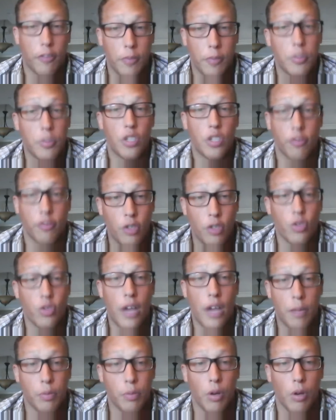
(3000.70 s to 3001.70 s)
just Future
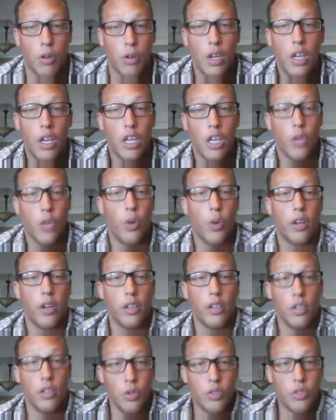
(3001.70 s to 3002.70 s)
Ad Pro. You want to
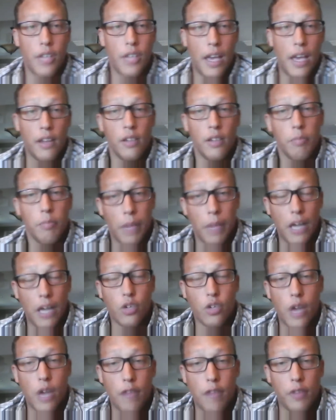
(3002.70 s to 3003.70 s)
use that, buy
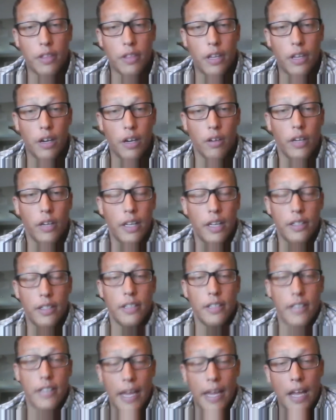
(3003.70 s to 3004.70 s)
traffic there, and
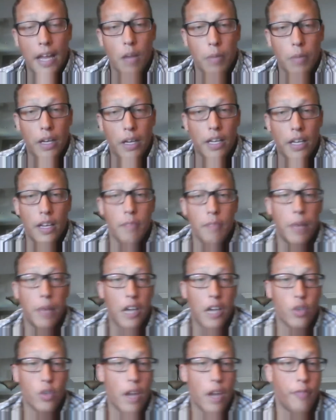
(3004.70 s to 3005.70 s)
then take out money and
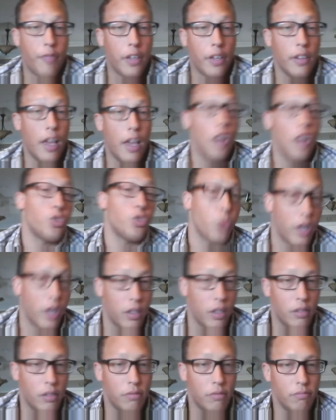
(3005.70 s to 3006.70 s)
buy traffic
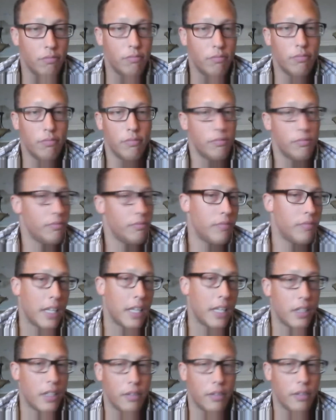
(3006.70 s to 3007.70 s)
elsewhere.
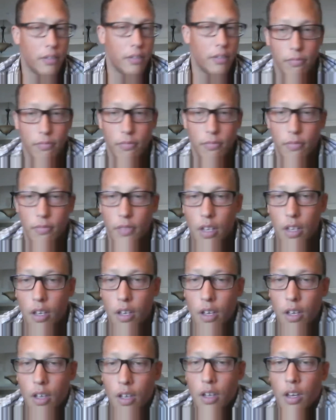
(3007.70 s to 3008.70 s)
That's it.
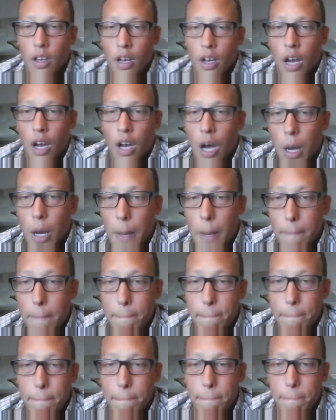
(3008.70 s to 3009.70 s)

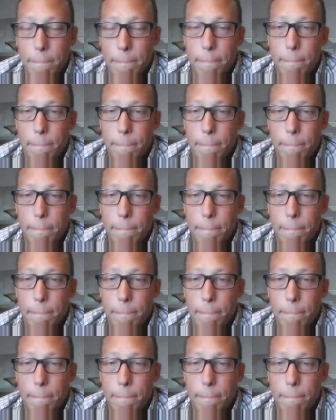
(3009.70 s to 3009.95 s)
Also,